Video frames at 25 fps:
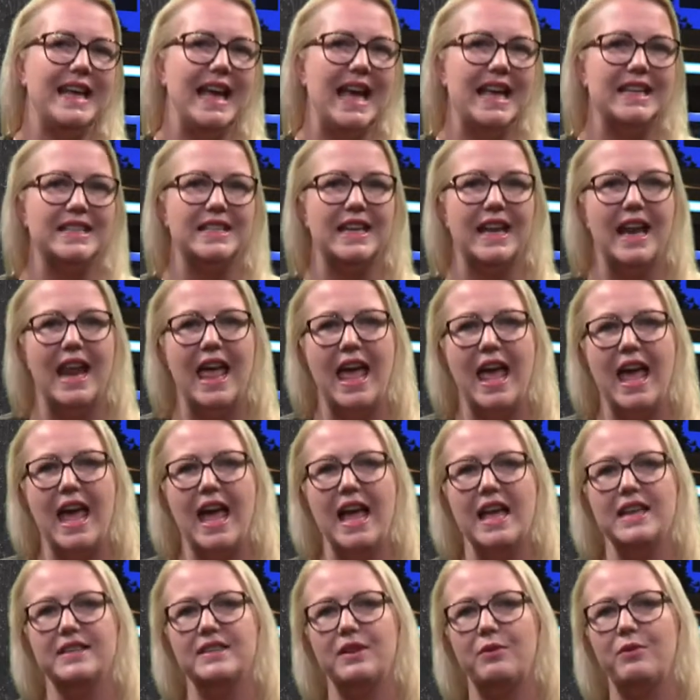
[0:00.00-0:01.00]

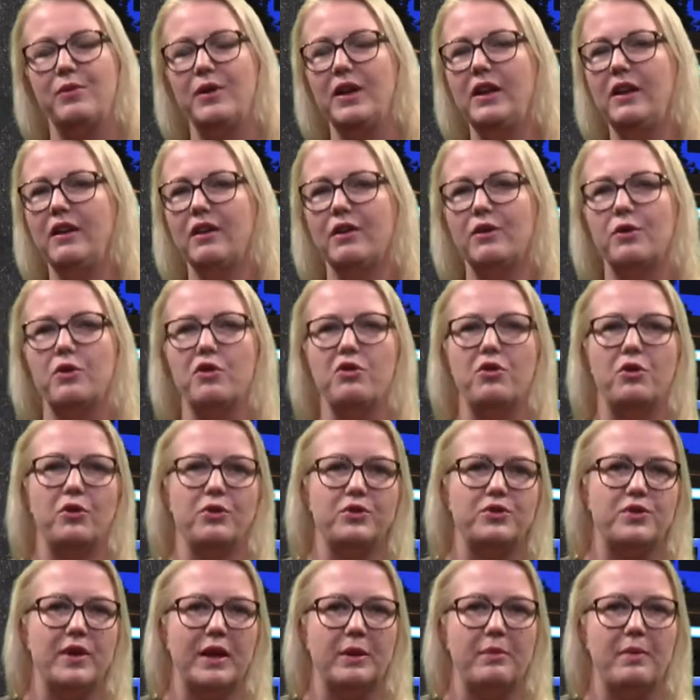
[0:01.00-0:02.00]
SLAs and really your own
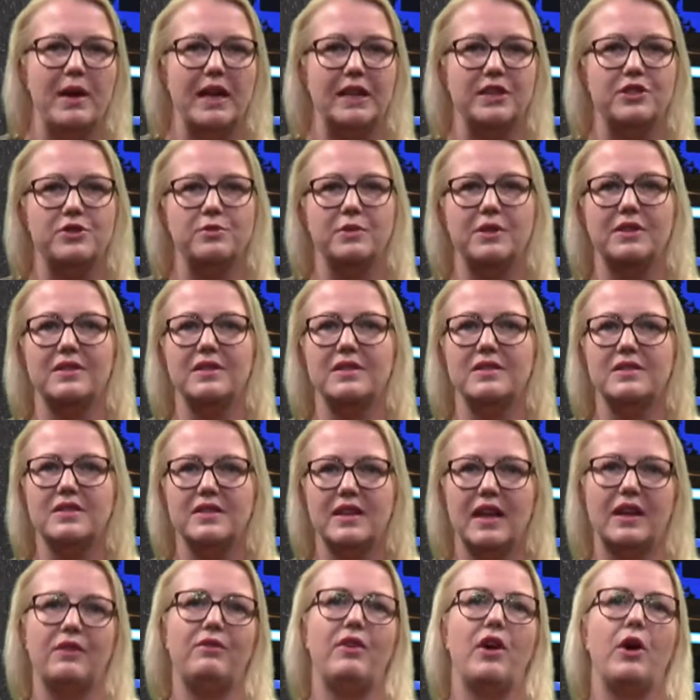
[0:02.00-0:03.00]
contract management
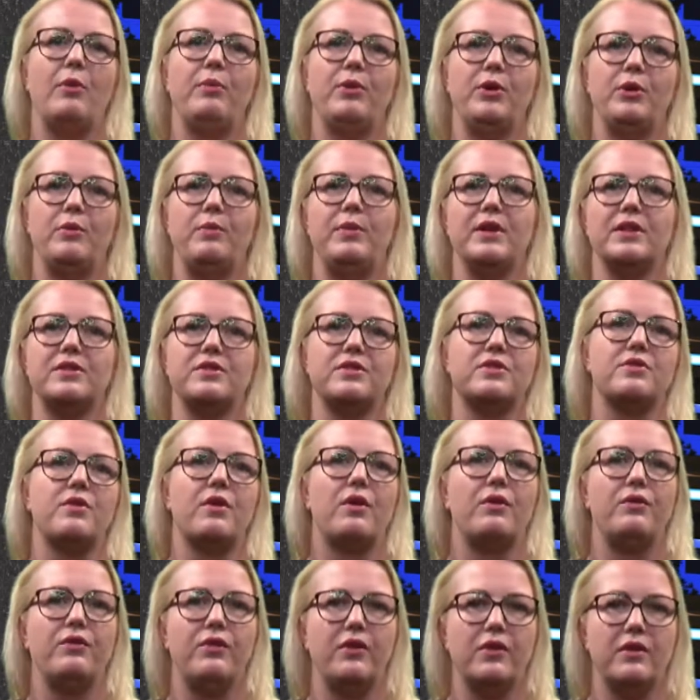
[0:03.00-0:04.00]
instead of helping your business
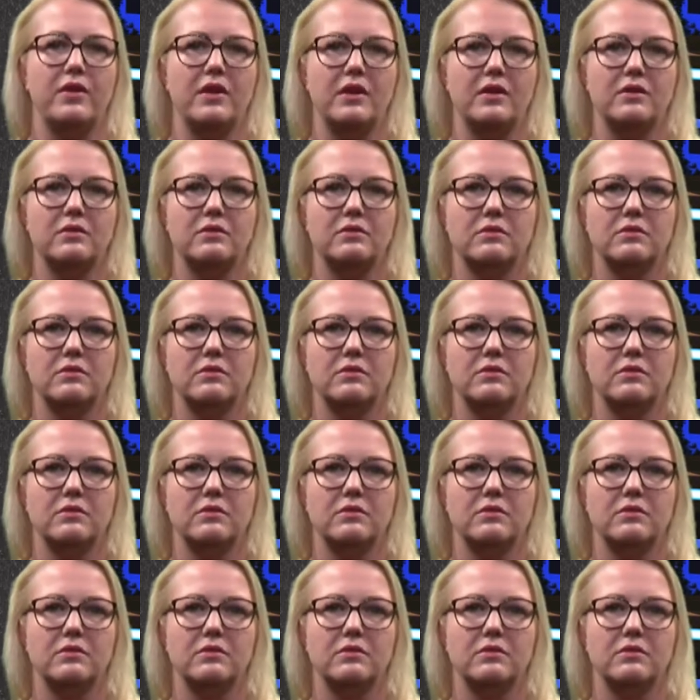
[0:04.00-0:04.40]
grow further.